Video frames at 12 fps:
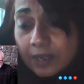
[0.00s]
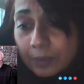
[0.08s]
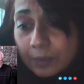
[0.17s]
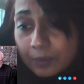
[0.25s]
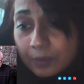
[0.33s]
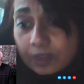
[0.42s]

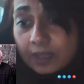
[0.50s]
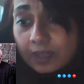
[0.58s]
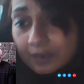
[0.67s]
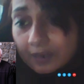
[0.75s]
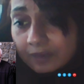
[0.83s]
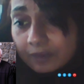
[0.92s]
Put that
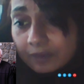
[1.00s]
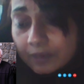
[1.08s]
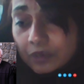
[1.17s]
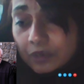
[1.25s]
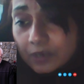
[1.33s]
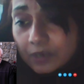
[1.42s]

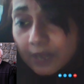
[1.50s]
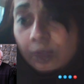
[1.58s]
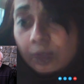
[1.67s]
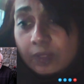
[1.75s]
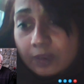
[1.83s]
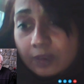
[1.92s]
information
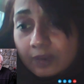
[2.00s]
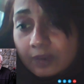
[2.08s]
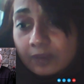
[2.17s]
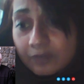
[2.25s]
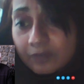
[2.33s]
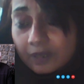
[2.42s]
out there in a
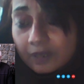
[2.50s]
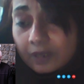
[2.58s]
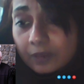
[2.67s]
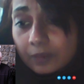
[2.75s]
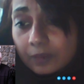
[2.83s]
video,